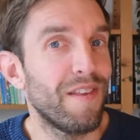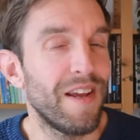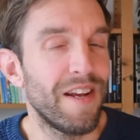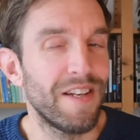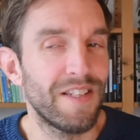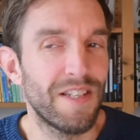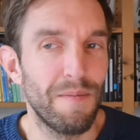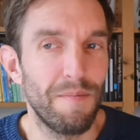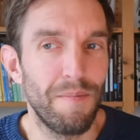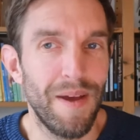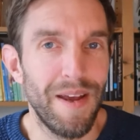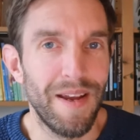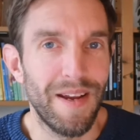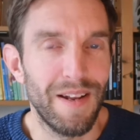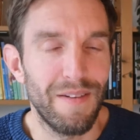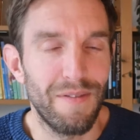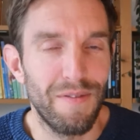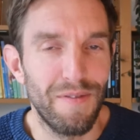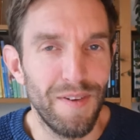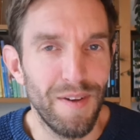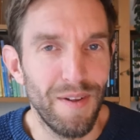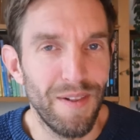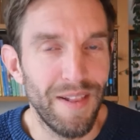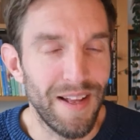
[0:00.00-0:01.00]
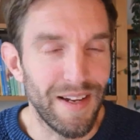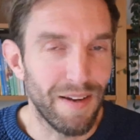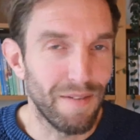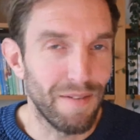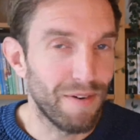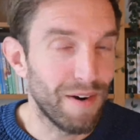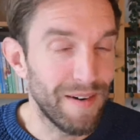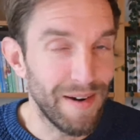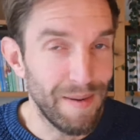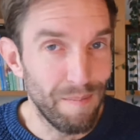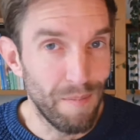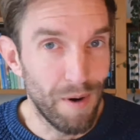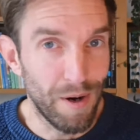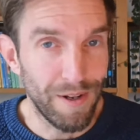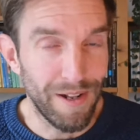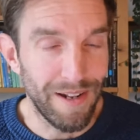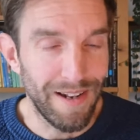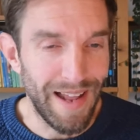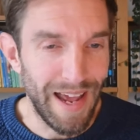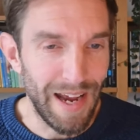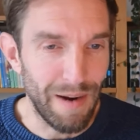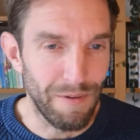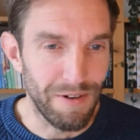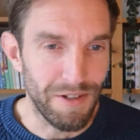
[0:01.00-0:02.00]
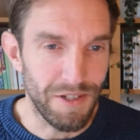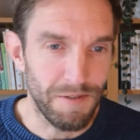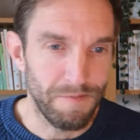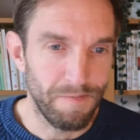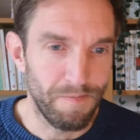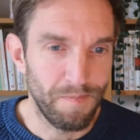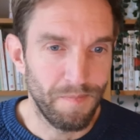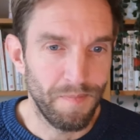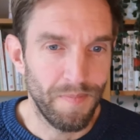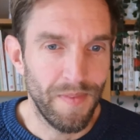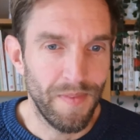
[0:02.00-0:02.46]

things that make it feel like a very modern language.